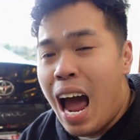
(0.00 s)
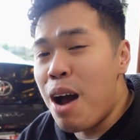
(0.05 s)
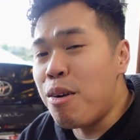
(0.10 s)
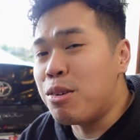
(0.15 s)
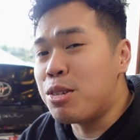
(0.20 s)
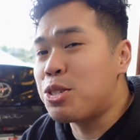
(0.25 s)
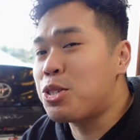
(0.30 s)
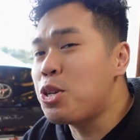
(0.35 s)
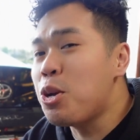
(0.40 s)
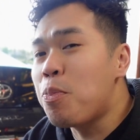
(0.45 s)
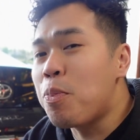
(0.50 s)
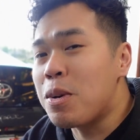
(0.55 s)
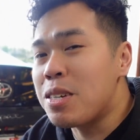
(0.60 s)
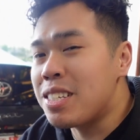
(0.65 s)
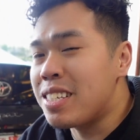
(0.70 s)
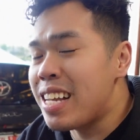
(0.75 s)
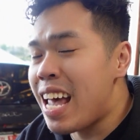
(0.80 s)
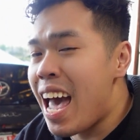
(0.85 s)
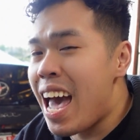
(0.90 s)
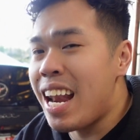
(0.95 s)
I was super
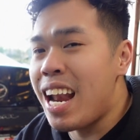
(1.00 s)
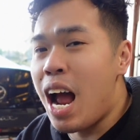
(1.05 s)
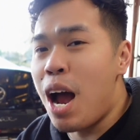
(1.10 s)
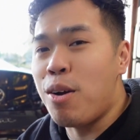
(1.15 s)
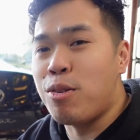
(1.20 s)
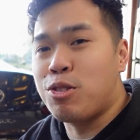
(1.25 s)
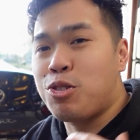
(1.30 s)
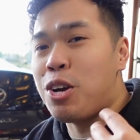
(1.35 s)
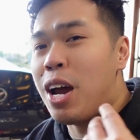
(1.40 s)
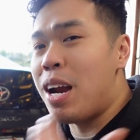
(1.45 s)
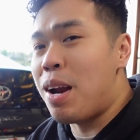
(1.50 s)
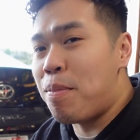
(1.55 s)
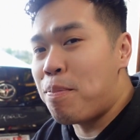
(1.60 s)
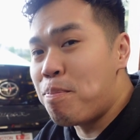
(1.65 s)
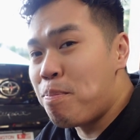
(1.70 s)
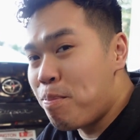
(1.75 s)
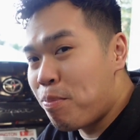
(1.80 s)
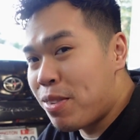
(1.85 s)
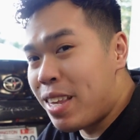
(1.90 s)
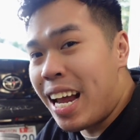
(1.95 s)
sad. I would try to
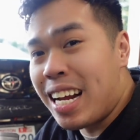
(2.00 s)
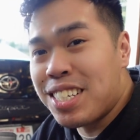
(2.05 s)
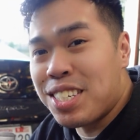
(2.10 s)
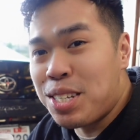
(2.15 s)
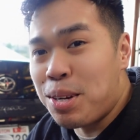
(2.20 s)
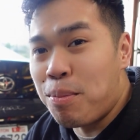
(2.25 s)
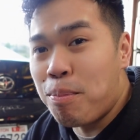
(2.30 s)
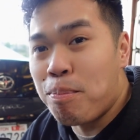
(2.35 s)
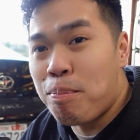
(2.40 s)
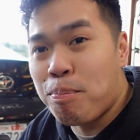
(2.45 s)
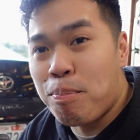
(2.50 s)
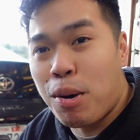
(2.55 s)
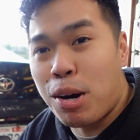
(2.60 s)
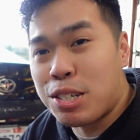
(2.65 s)
text him,